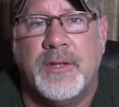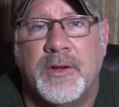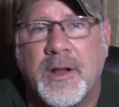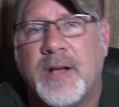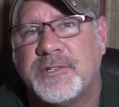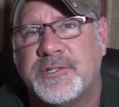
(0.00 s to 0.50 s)

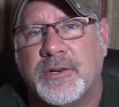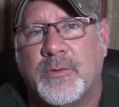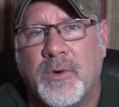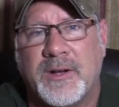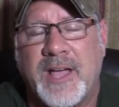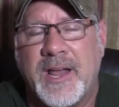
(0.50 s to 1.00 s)
You're not sure
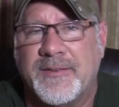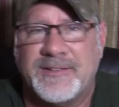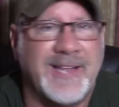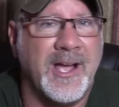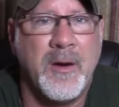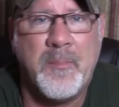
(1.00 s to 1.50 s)
what kind of a
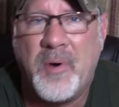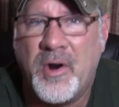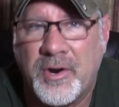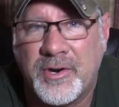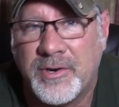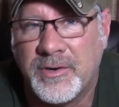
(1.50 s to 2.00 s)
town
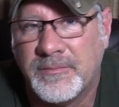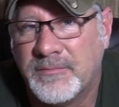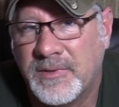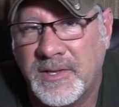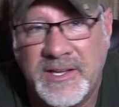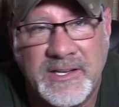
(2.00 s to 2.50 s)
parker
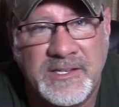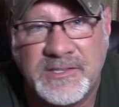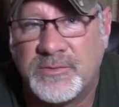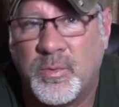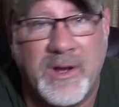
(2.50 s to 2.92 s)
is,